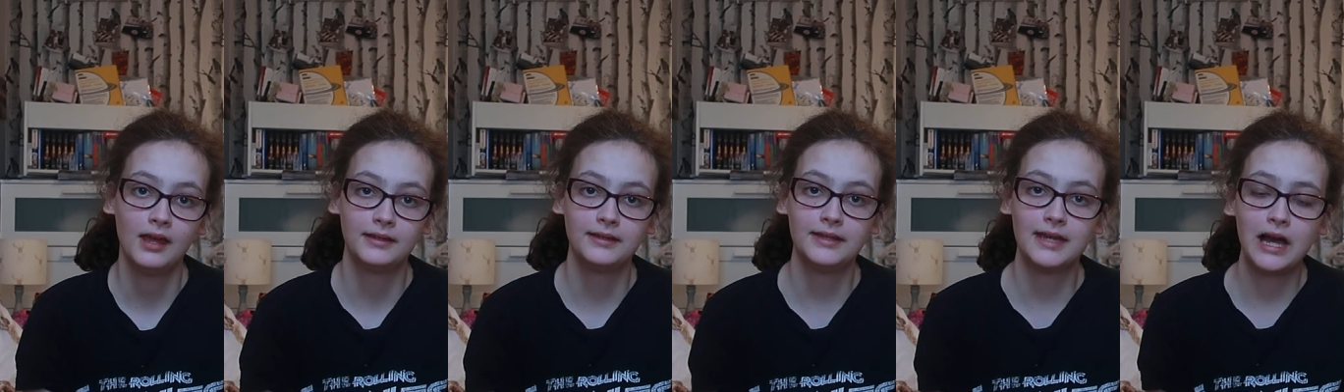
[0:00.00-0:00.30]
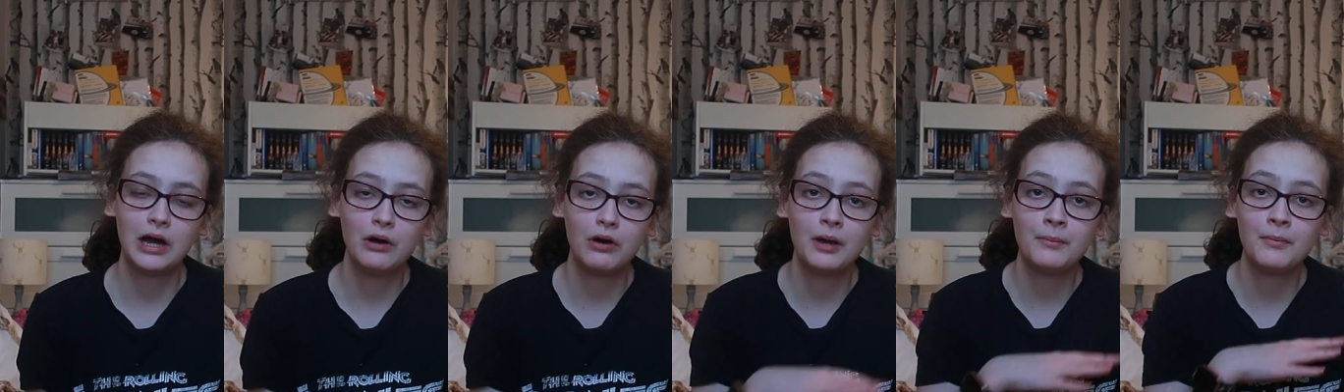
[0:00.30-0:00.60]

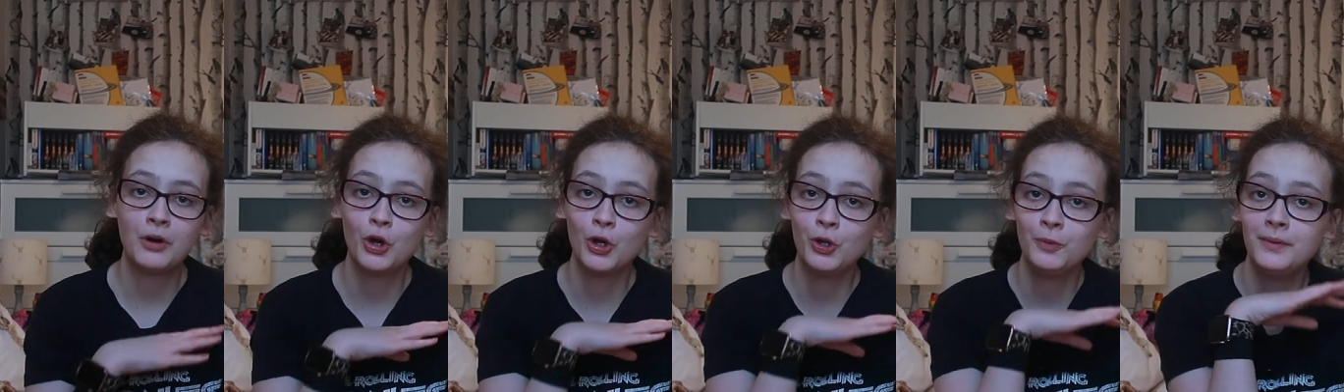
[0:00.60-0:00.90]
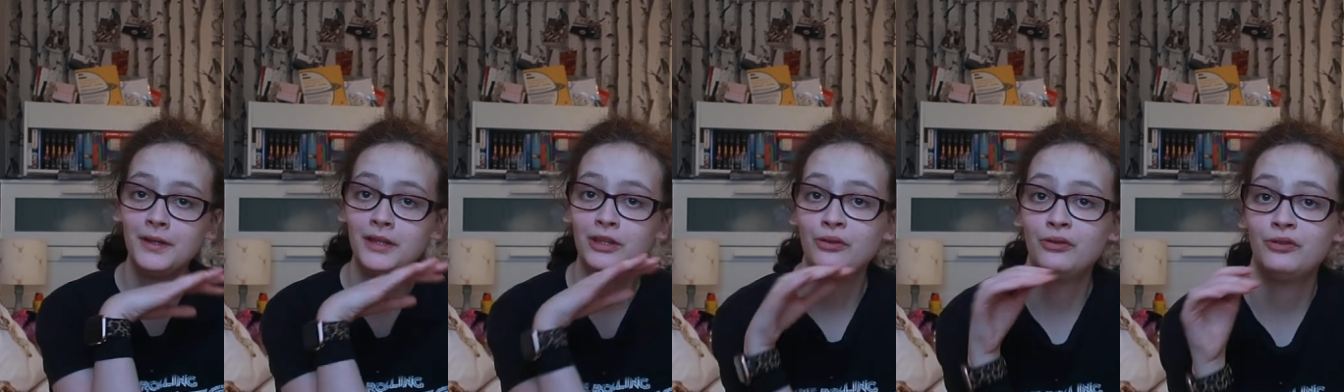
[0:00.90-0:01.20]
Now, I'm
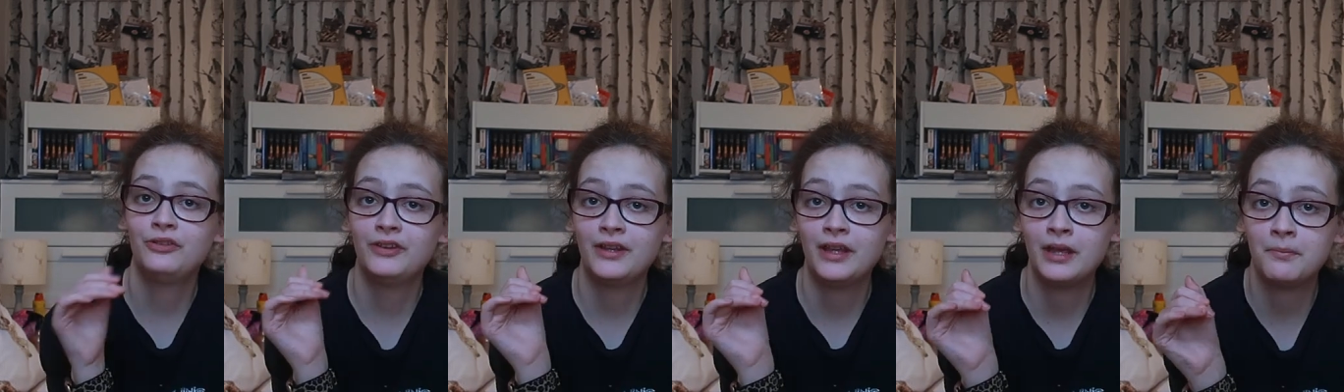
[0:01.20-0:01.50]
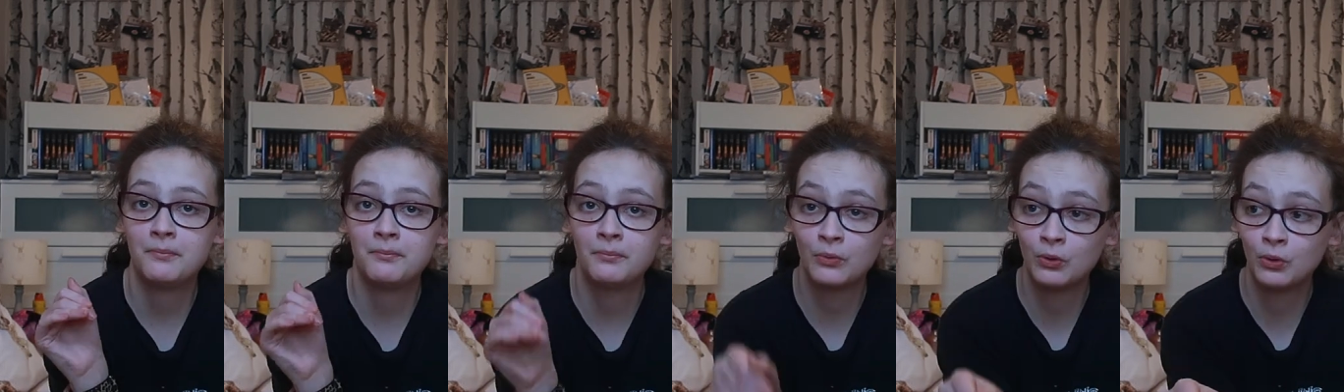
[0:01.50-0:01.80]
hoping you see
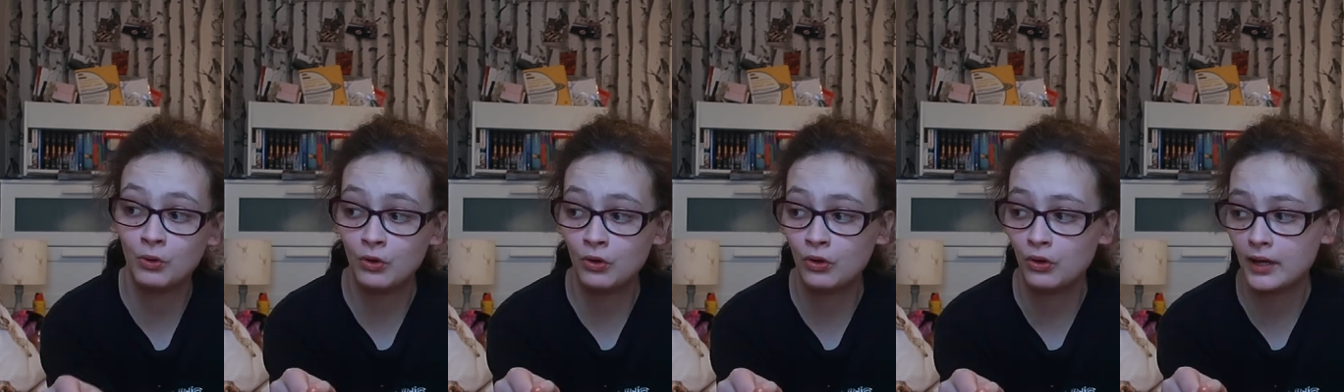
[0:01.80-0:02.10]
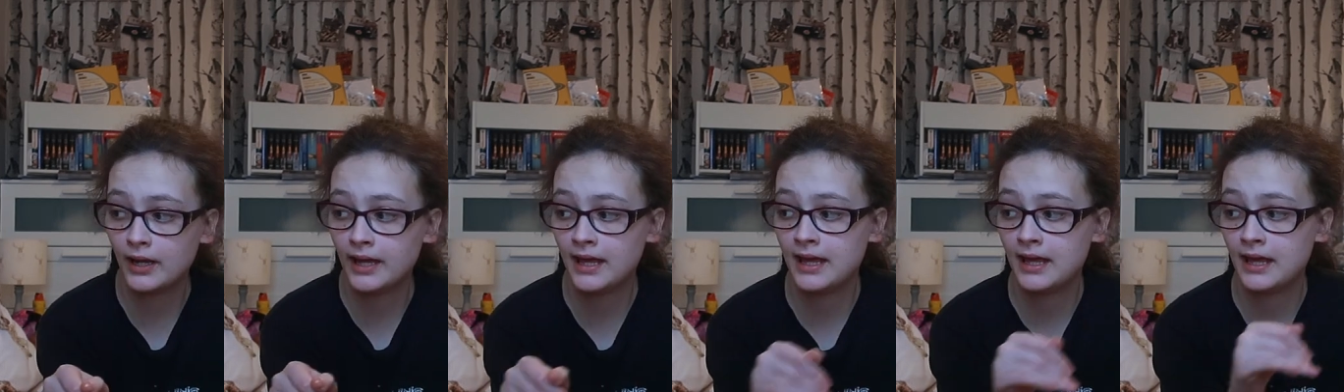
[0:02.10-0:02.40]
it more
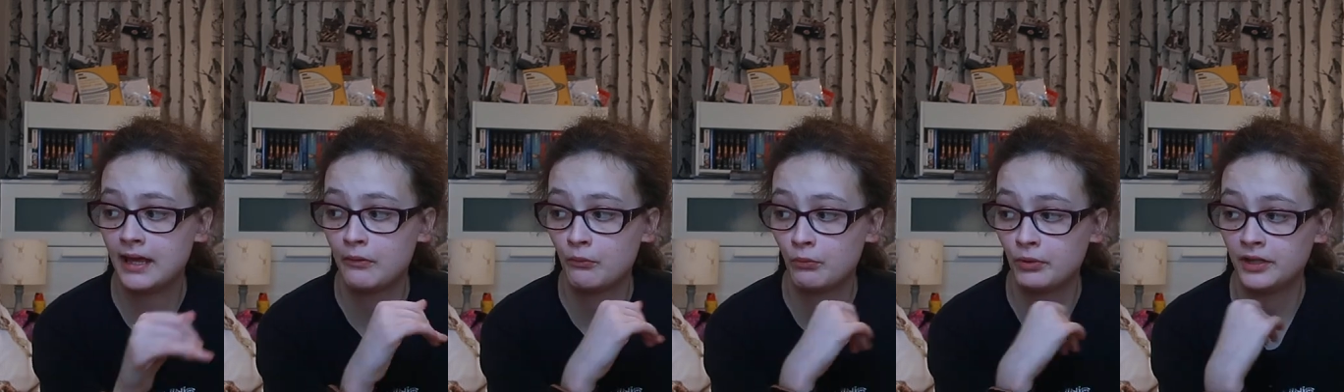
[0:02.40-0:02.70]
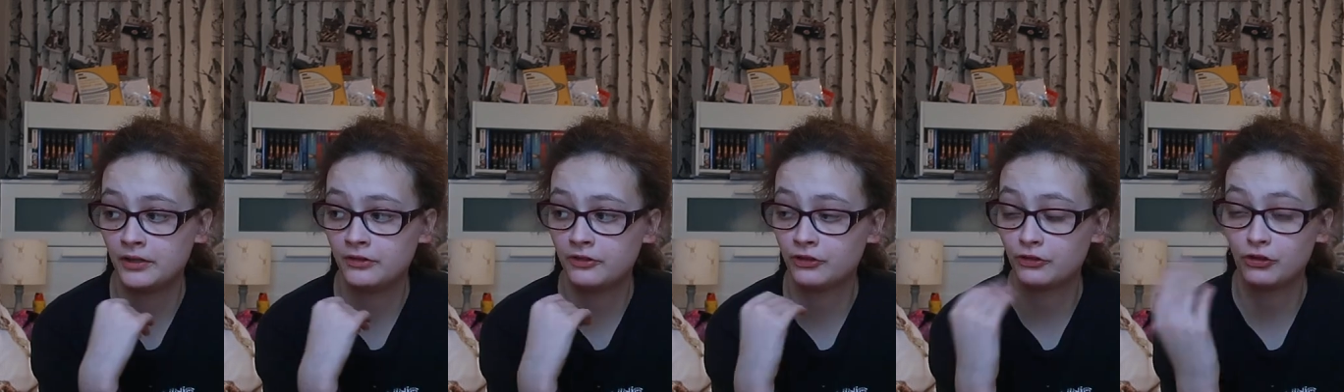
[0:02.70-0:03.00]

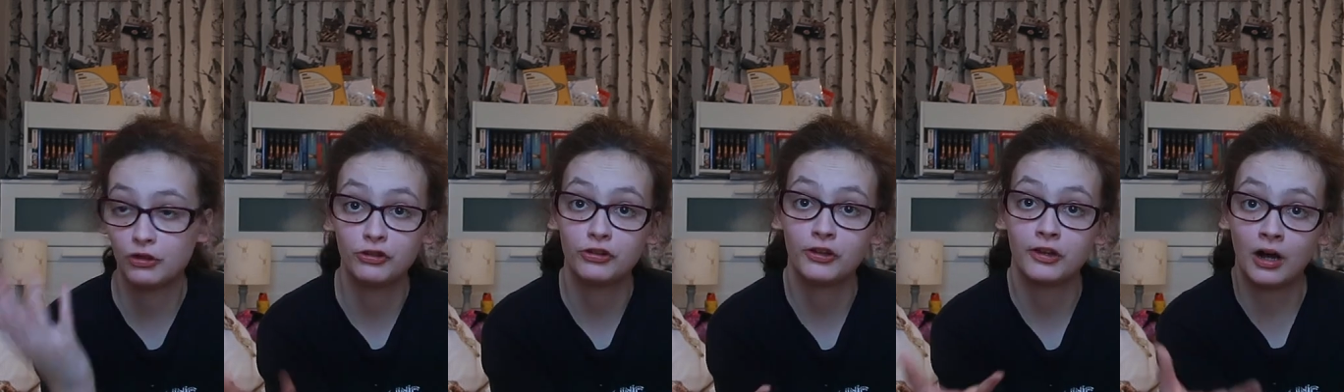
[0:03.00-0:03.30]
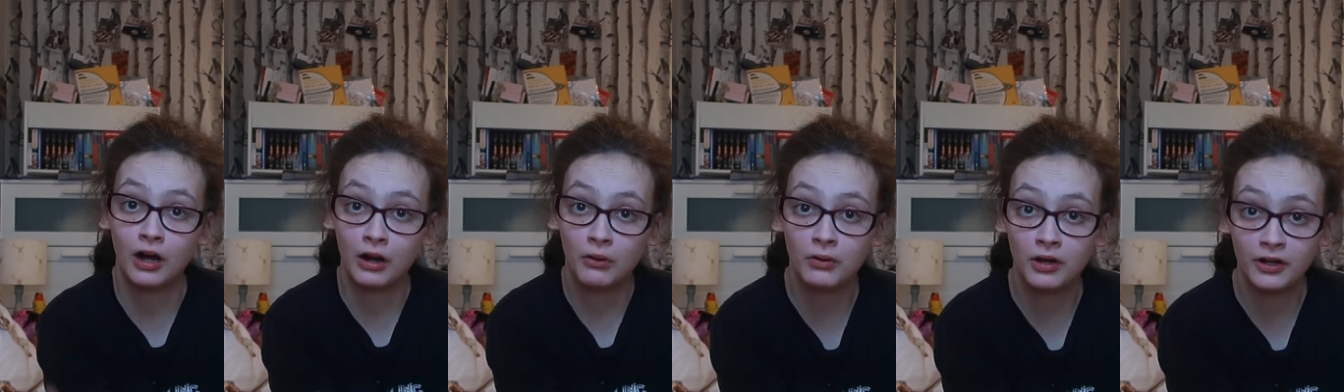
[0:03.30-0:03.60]
with Scooter
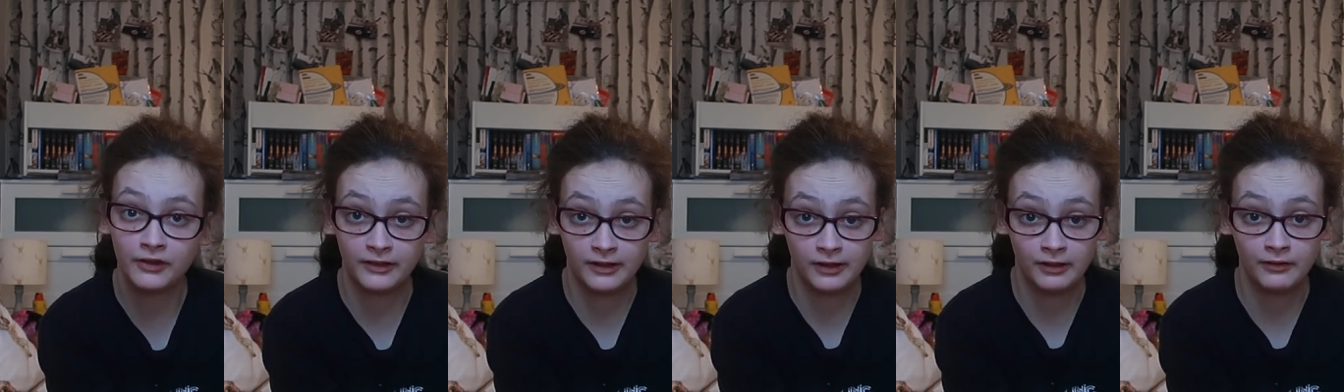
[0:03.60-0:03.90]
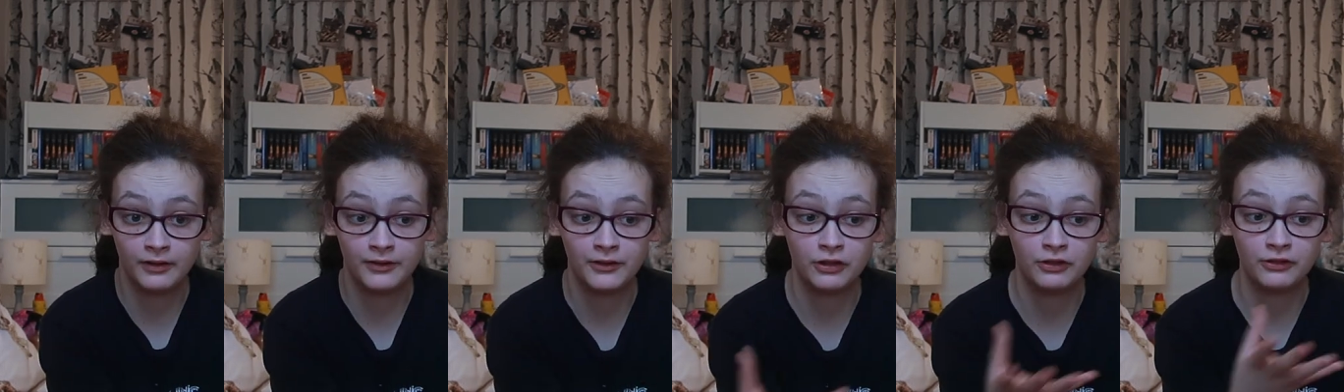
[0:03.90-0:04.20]
Gutward's
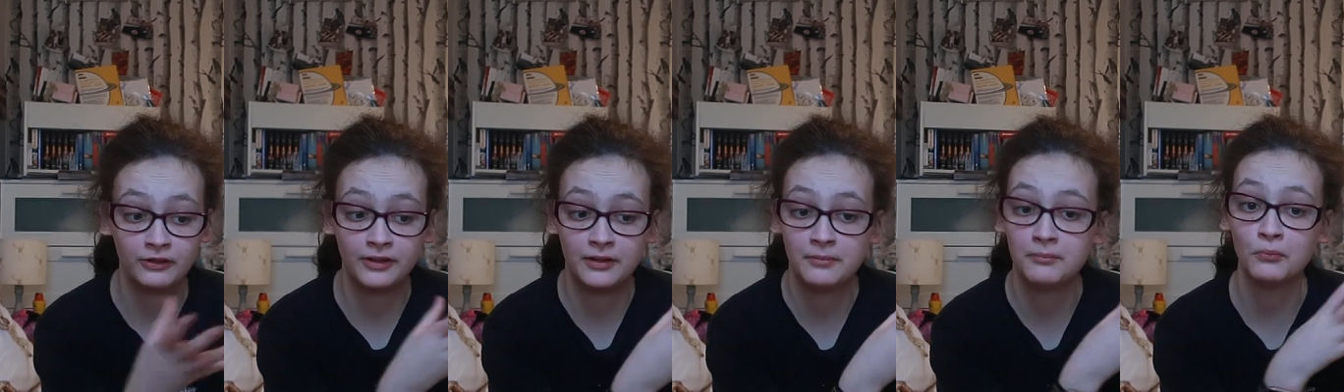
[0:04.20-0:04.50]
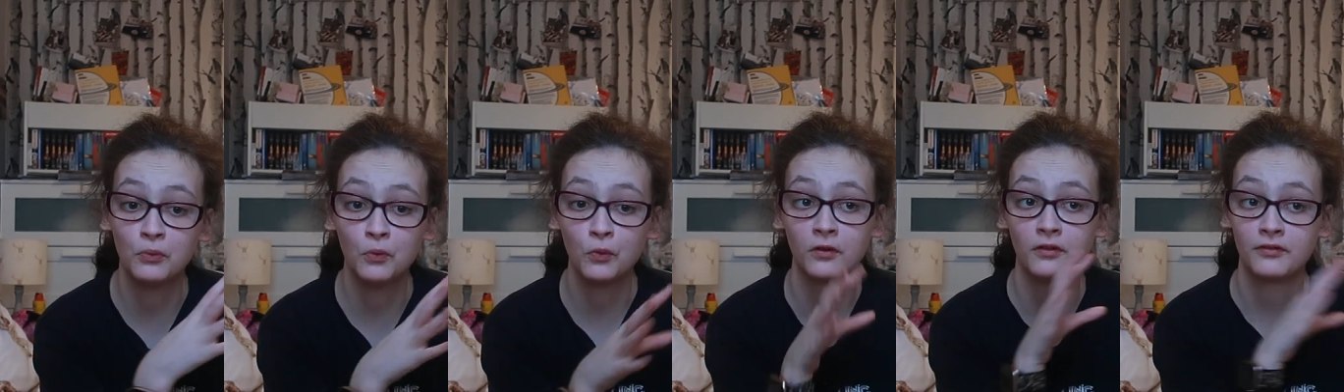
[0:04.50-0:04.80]
era, that you see
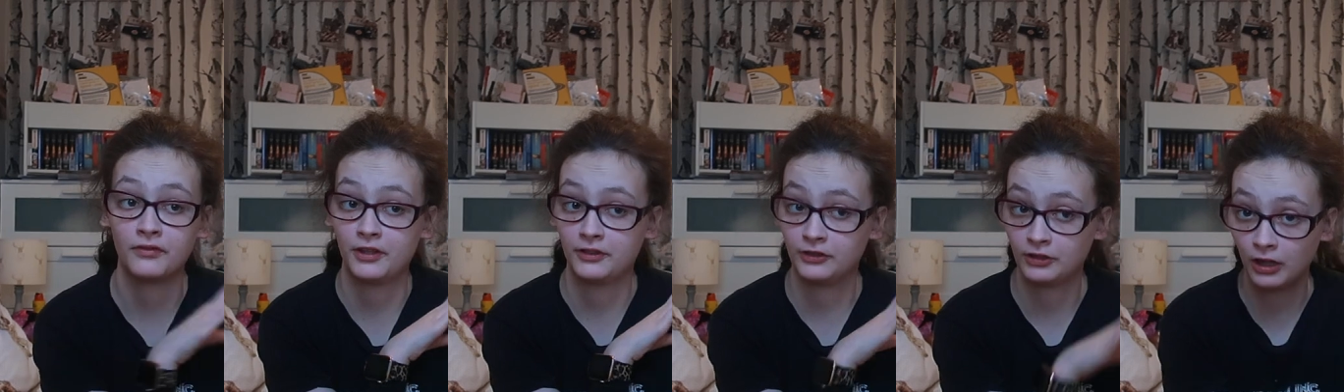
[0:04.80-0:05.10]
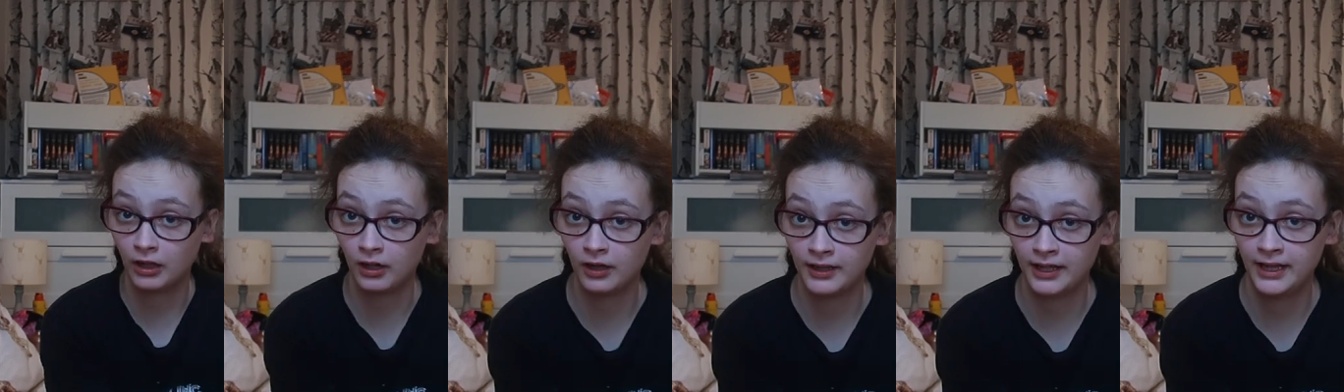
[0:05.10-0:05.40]
more of the
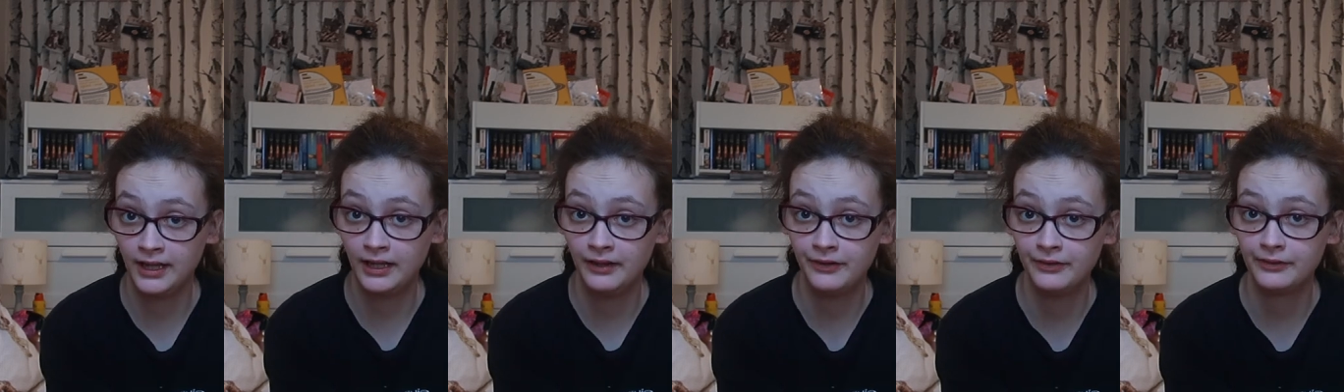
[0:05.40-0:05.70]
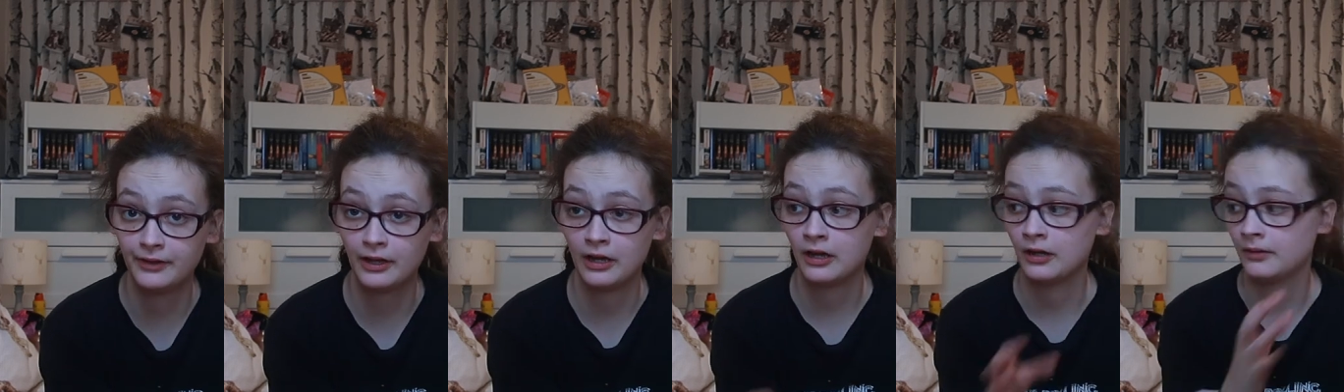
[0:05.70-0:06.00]
TARDIS.